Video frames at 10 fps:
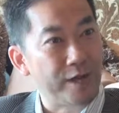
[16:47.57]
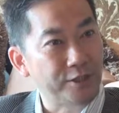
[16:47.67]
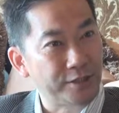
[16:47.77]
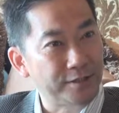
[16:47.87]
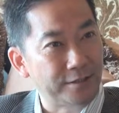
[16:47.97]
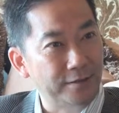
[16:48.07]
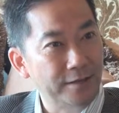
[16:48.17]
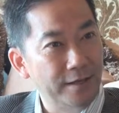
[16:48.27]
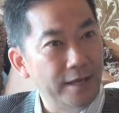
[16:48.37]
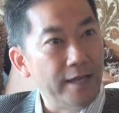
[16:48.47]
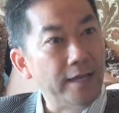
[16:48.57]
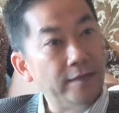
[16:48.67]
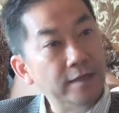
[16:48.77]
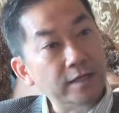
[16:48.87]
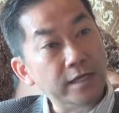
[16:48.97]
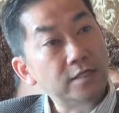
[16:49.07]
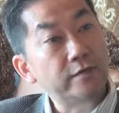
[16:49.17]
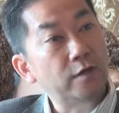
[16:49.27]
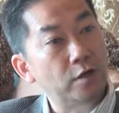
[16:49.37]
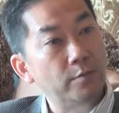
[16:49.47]
registered, and each
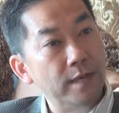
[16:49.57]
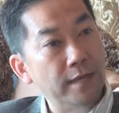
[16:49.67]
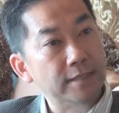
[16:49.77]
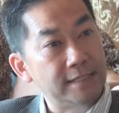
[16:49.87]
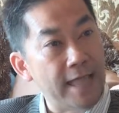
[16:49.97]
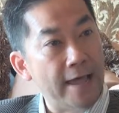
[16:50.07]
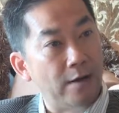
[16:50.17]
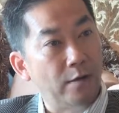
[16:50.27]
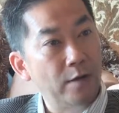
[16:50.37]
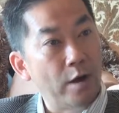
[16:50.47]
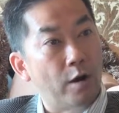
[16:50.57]
of the domains now